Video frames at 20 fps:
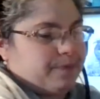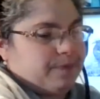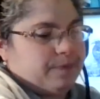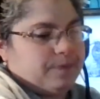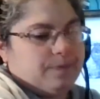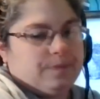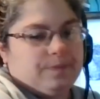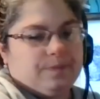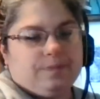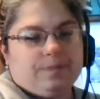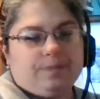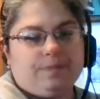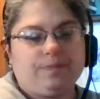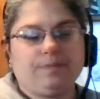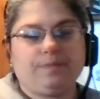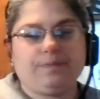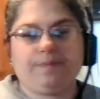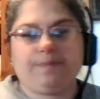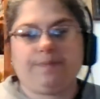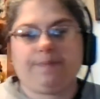
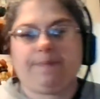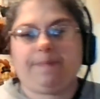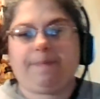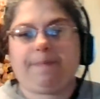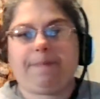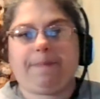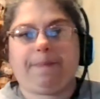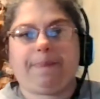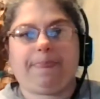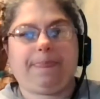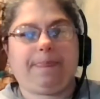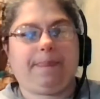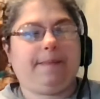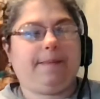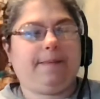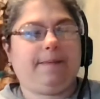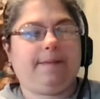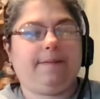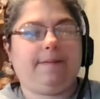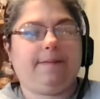
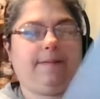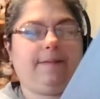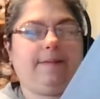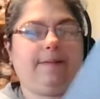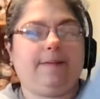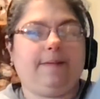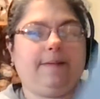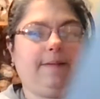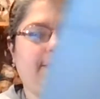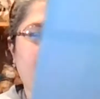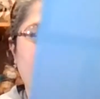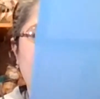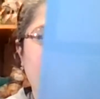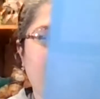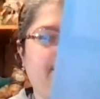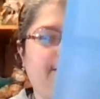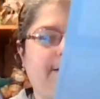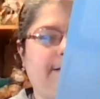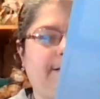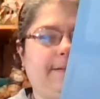
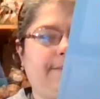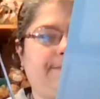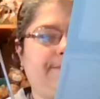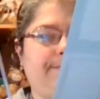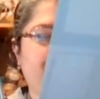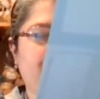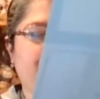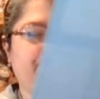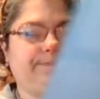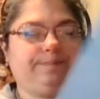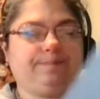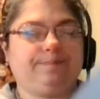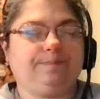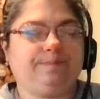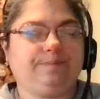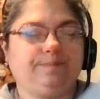[no speech]